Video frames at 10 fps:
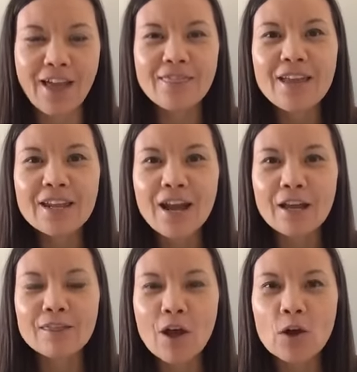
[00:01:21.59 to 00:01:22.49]
And then I
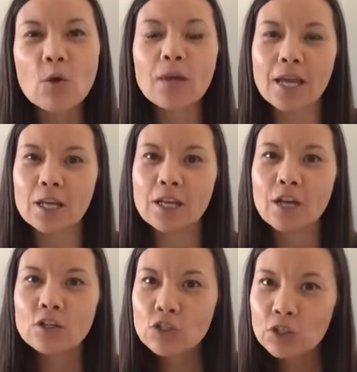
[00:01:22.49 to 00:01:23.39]
thought, okay,
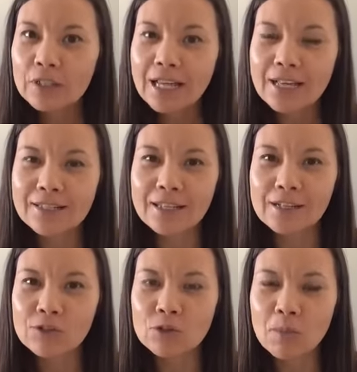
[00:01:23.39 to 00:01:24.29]
surely as I
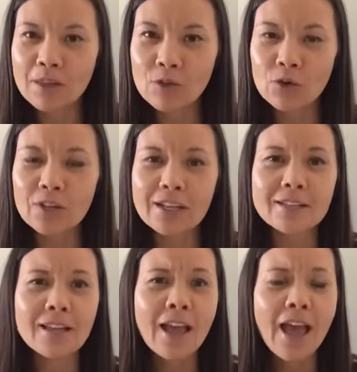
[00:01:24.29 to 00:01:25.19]
get into my
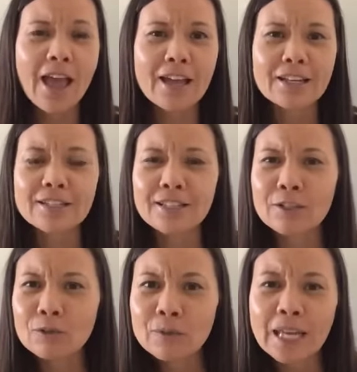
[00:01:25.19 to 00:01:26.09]
30s and
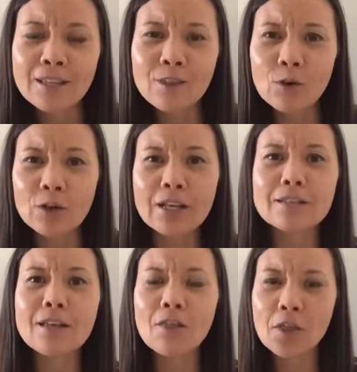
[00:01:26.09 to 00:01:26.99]
late
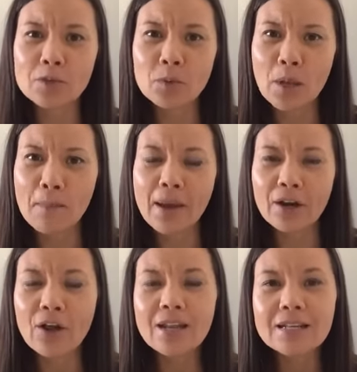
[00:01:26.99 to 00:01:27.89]
30s, things would get
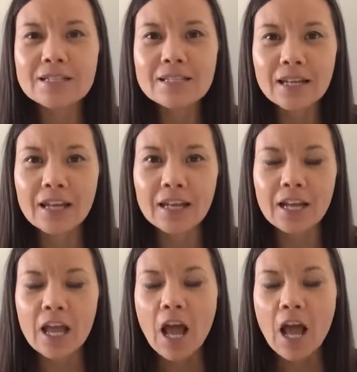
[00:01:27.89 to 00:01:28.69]
better, and it didn't.